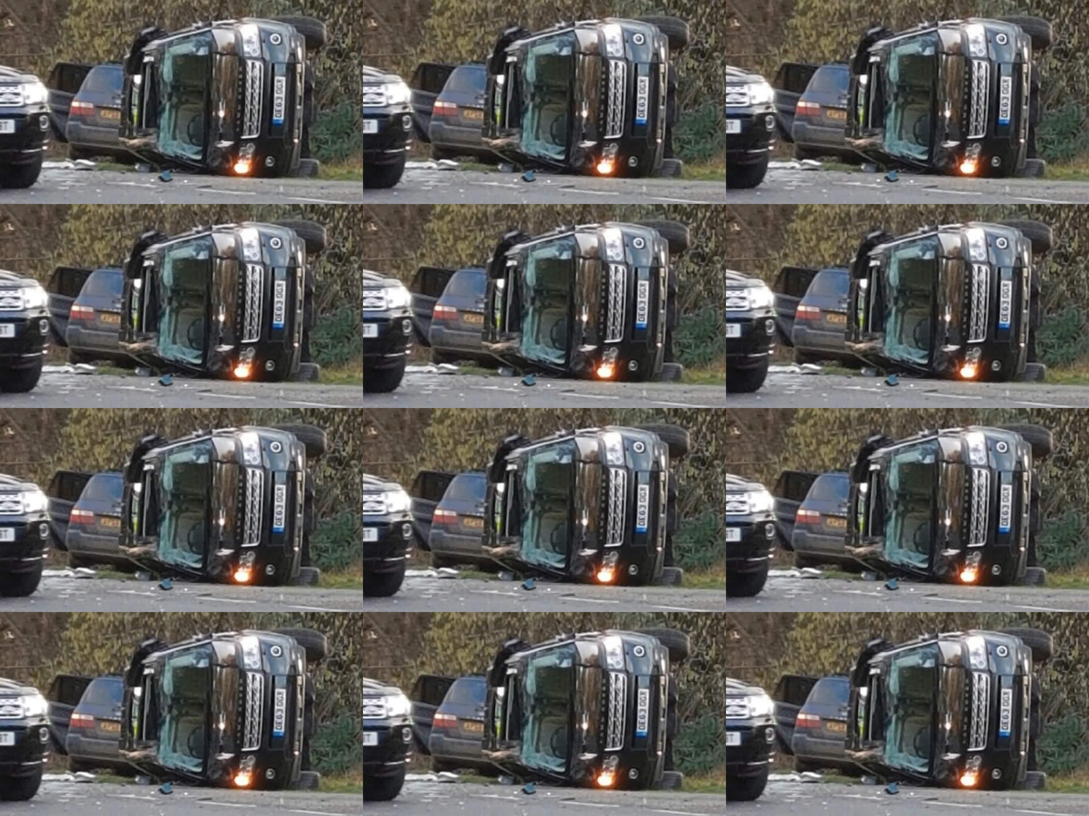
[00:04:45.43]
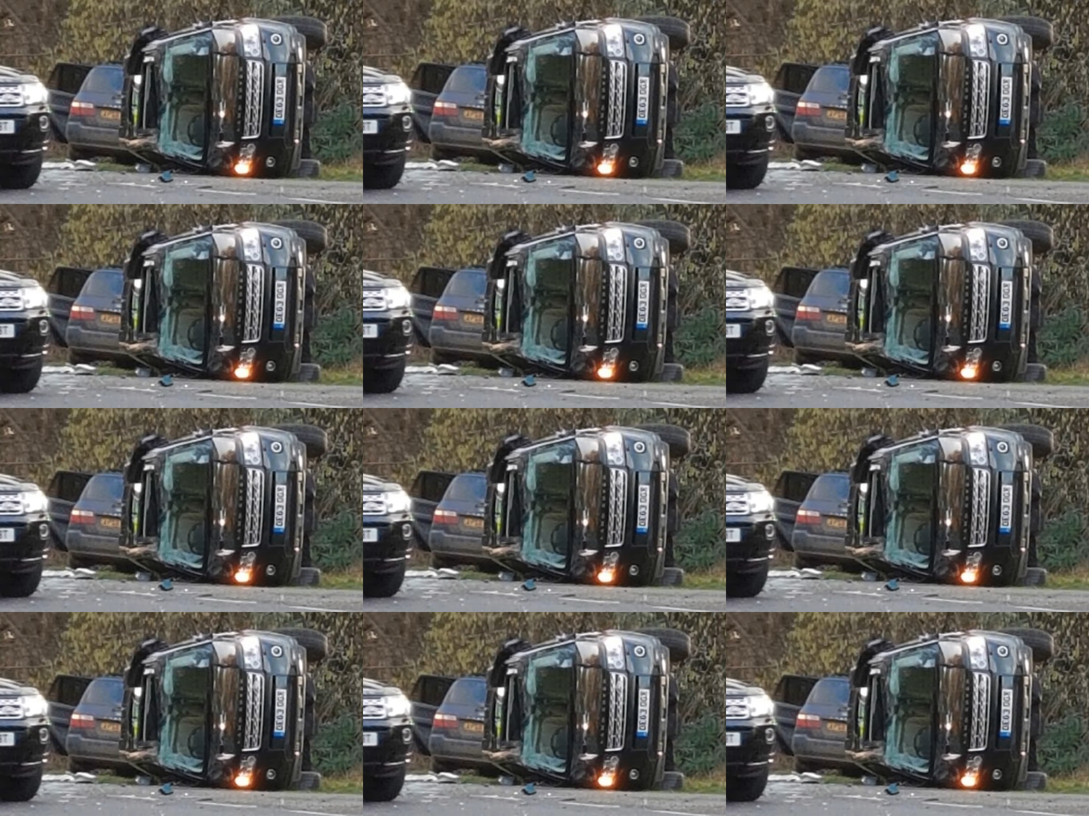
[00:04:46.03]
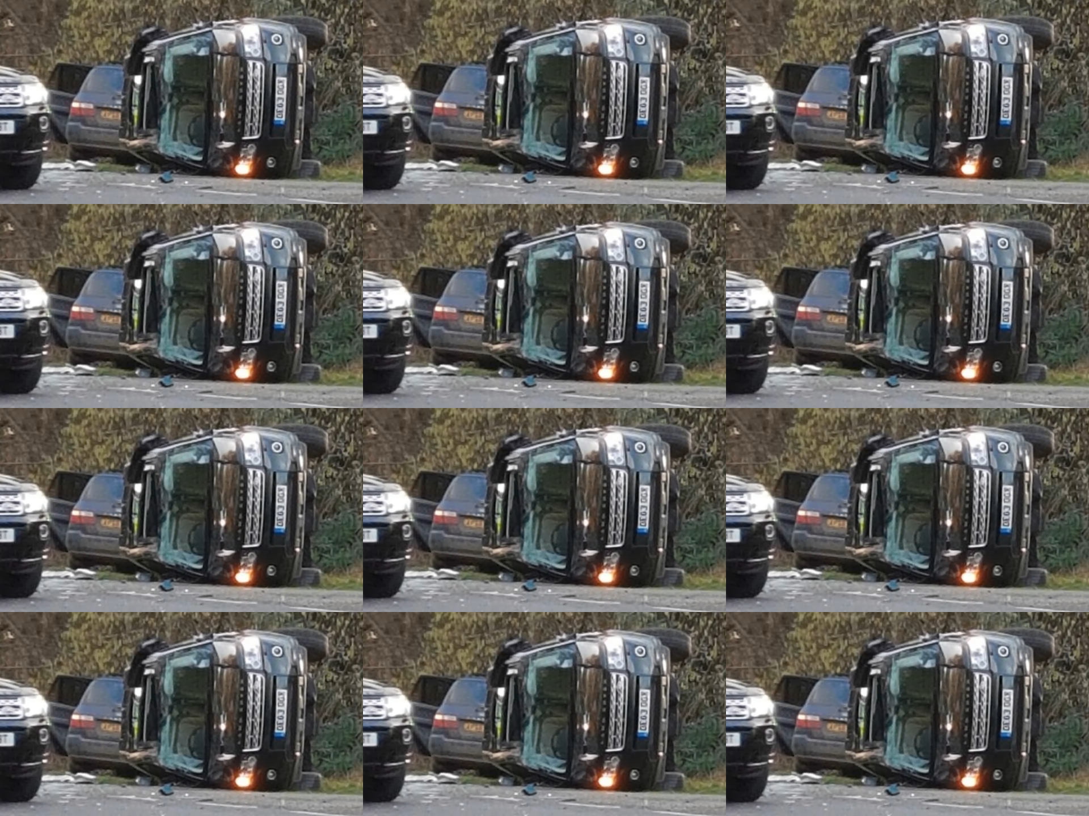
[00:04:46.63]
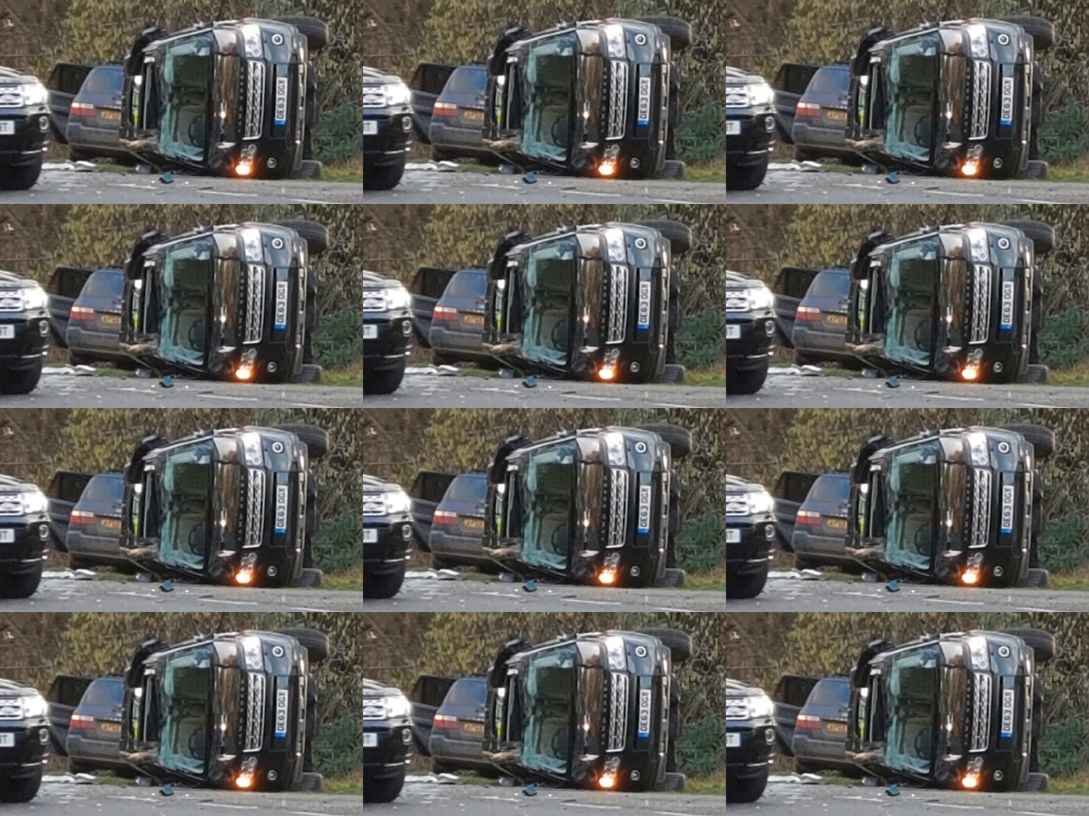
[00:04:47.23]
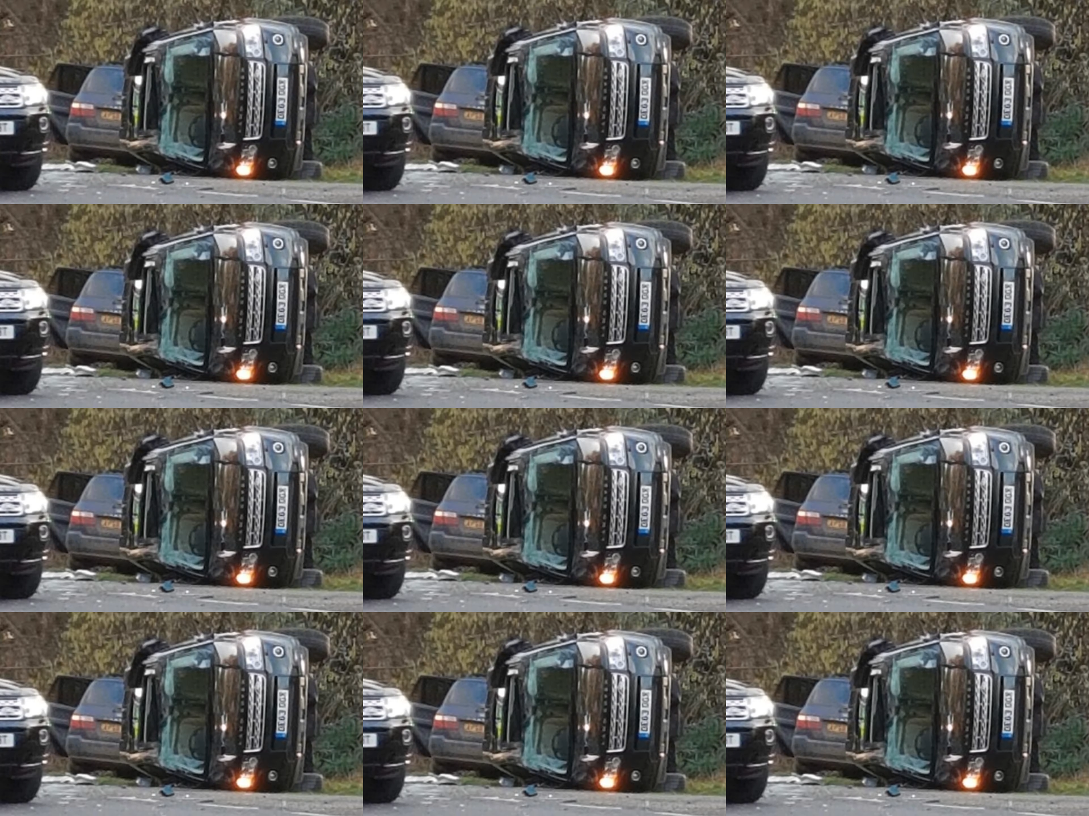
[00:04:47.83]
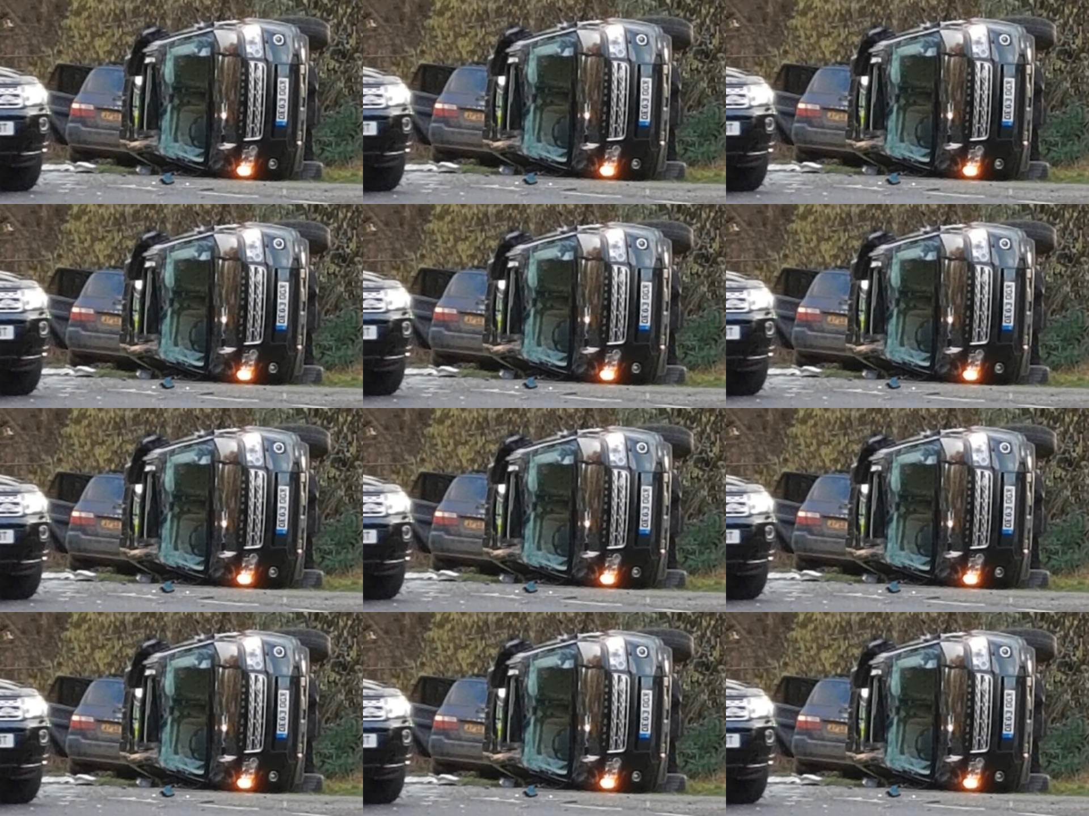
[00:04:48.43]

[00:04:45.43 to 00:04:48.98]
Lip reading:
(no speaker visible)